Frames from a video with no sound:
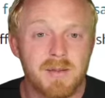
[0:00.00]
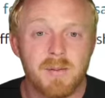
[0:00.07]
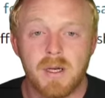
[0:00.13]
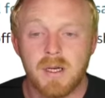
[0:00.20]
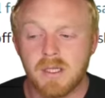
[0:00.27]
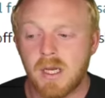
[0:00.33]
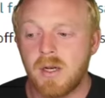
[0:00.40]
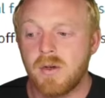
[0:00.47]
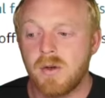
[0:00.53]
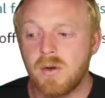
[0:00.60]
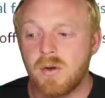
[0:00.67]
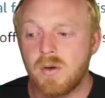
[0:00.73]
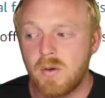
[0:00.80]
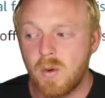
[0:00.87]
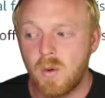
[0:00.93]
because I do
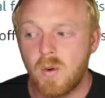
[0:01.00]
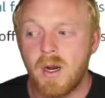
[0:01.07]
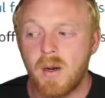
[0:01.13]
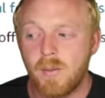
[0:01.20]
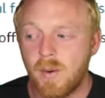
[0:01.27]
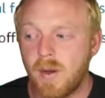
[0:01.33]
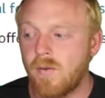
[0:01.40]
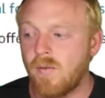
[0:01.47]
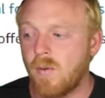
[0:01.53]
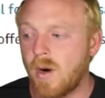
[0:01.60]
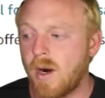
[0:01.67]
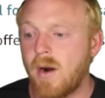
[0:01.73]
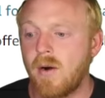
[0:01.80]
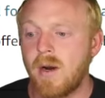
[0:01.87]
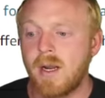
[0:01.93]
quite a bit of
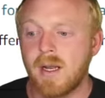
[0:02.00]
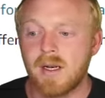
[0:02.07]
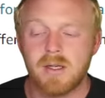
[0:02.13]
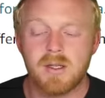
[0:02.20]
wiring and